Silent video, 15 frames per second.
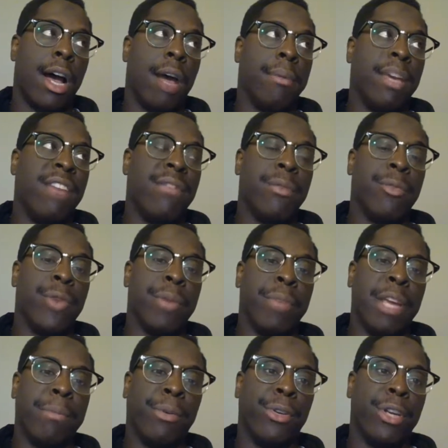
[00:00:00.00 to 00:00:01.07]
Even when
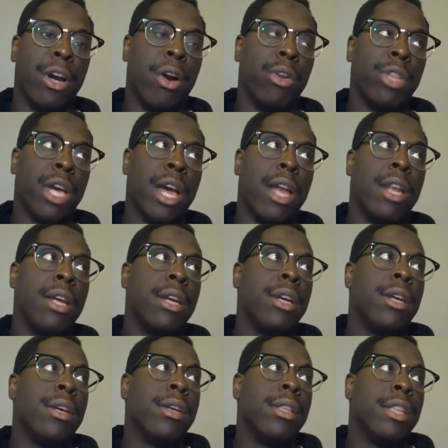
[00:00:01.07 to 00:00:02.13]
people know that
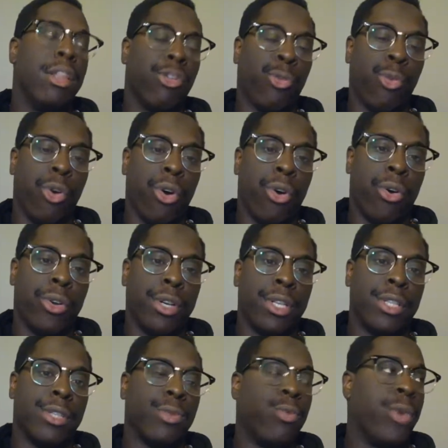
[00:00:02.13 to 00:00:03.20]
this world
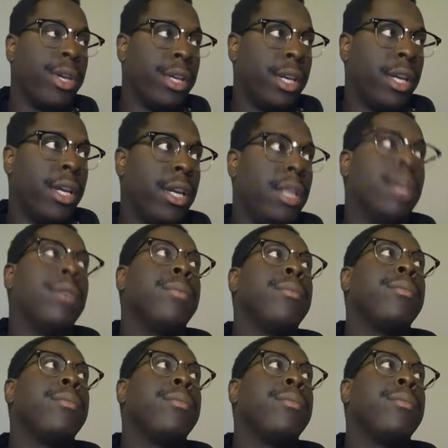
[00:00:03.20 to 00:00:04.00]
is wicked,